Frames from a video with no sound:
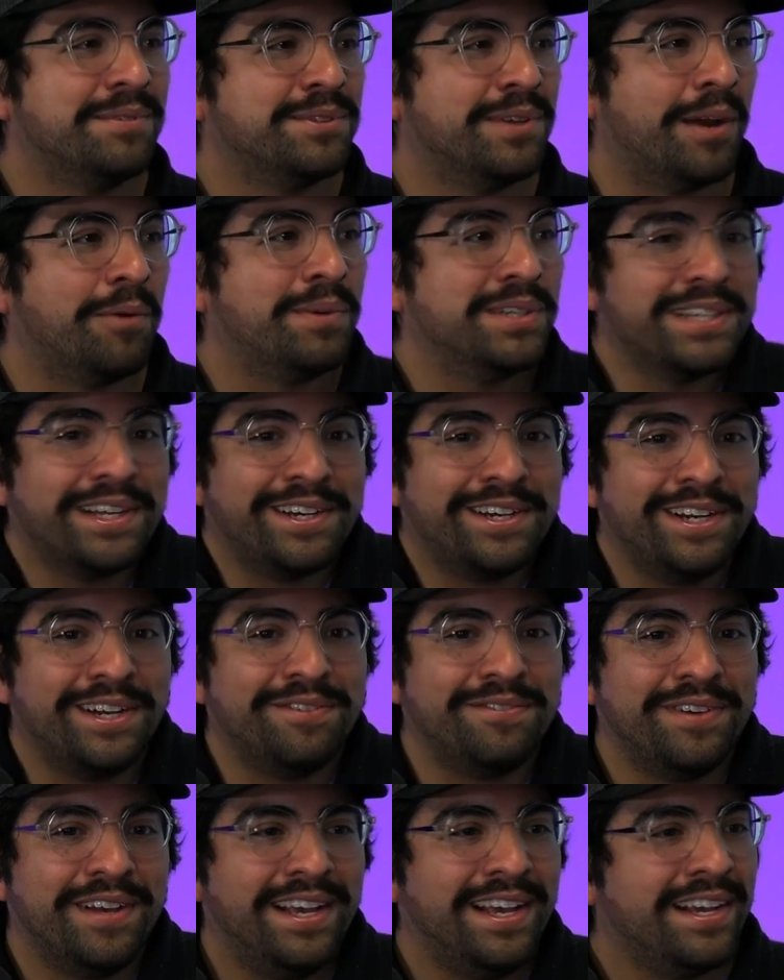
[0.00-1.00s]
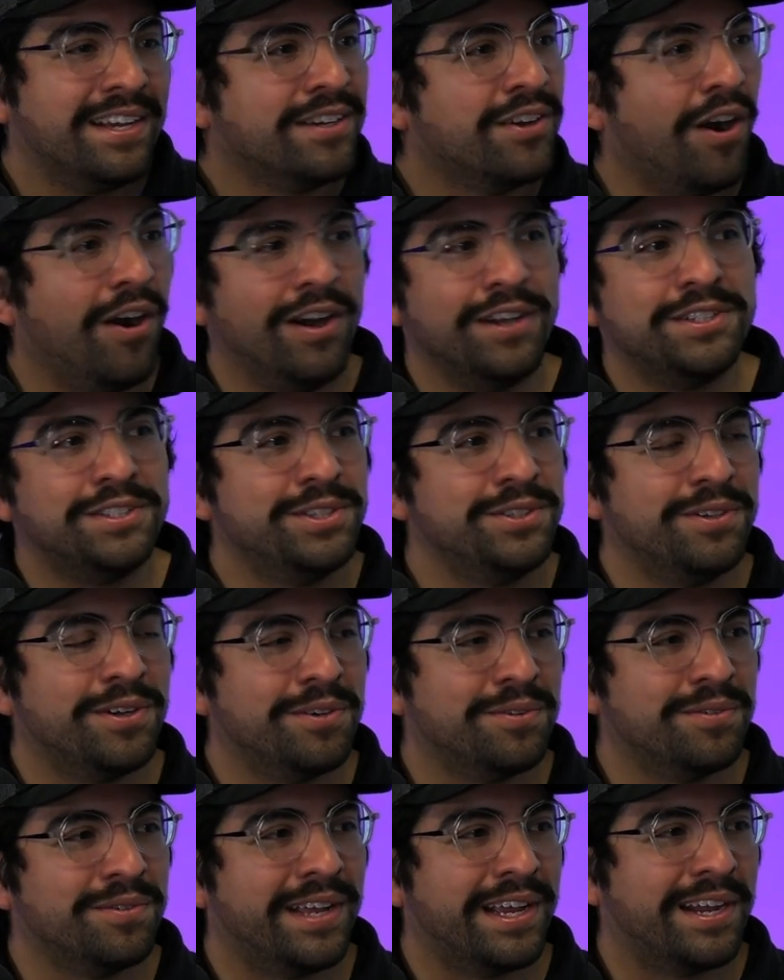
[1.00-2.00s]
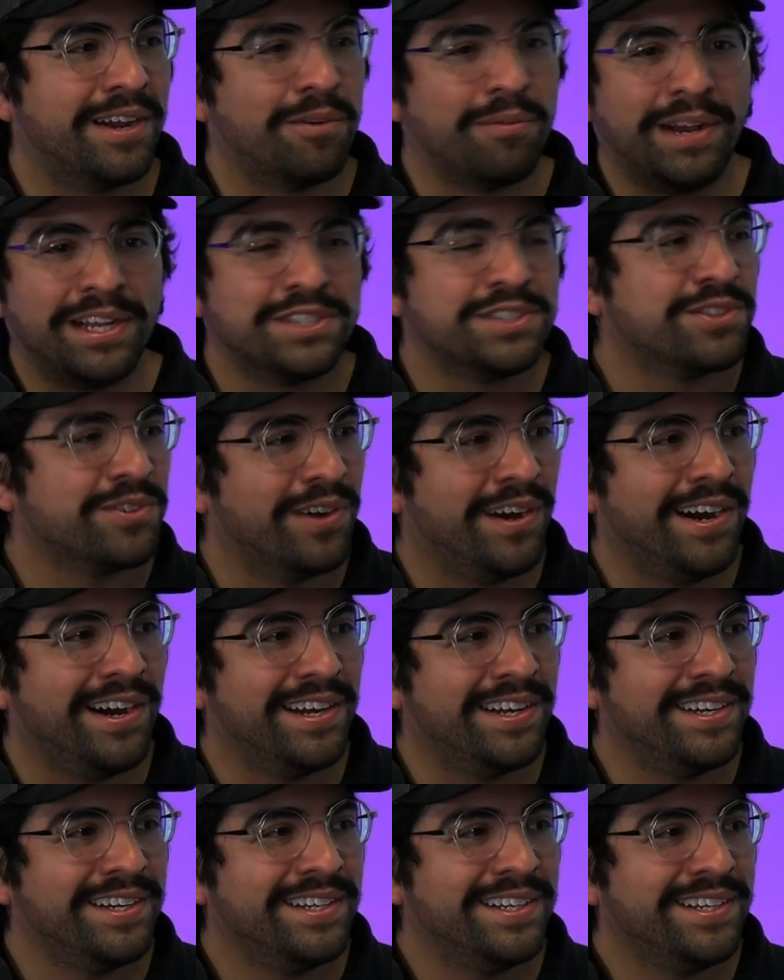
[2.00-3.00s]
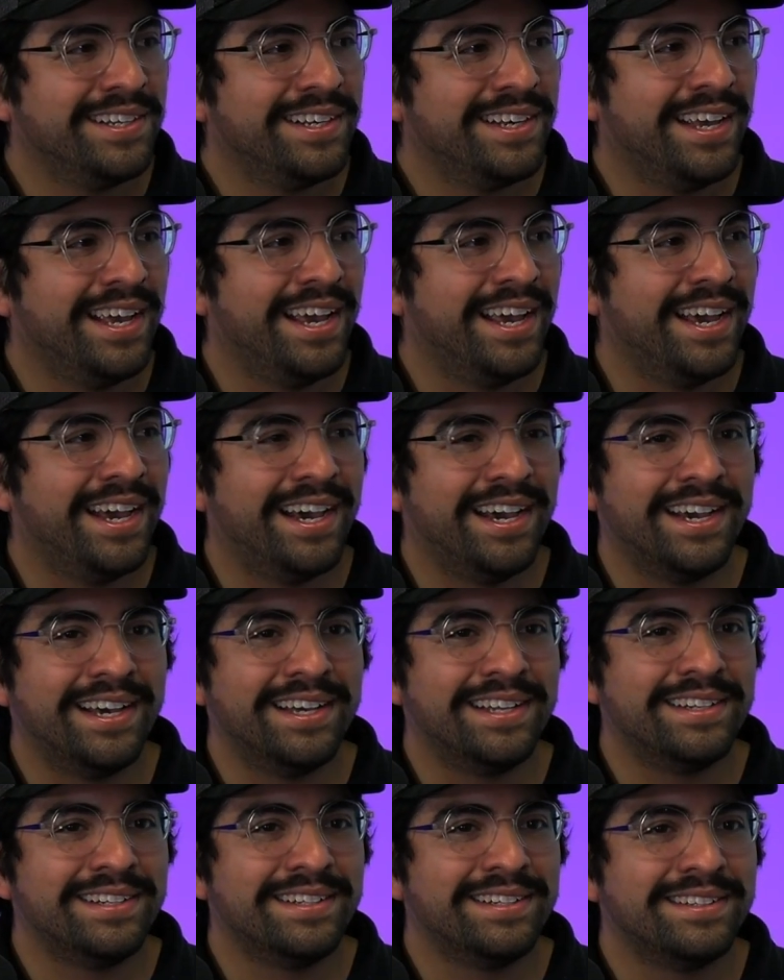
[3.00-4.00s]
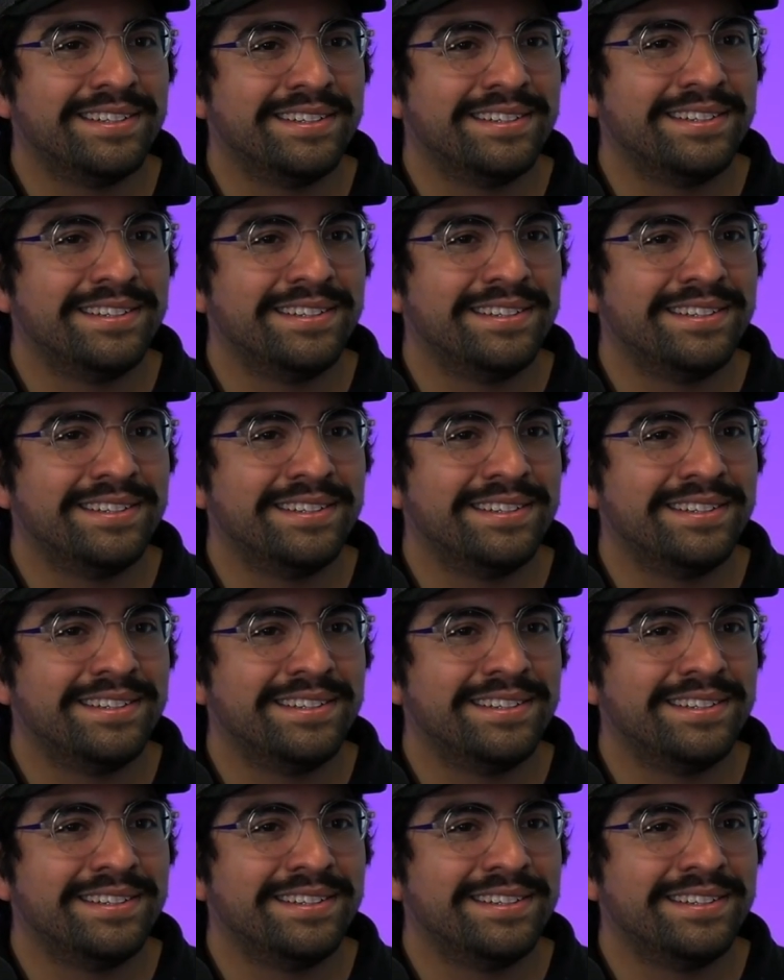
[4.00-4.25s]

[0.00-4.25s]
And so I wish I could have gone to a restaurant and